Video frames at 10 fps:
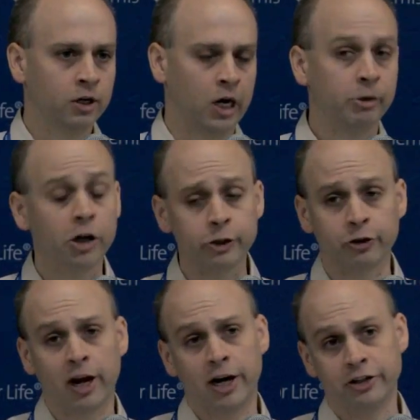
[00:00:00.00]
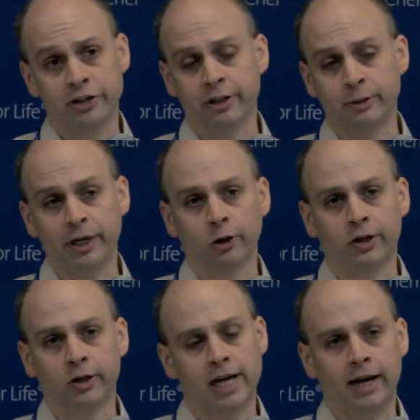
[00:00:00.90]
Another strategy that's being
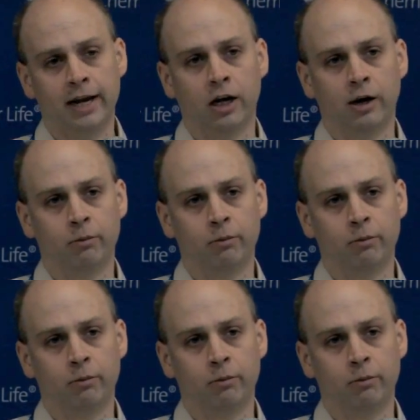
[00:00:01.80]
looked at,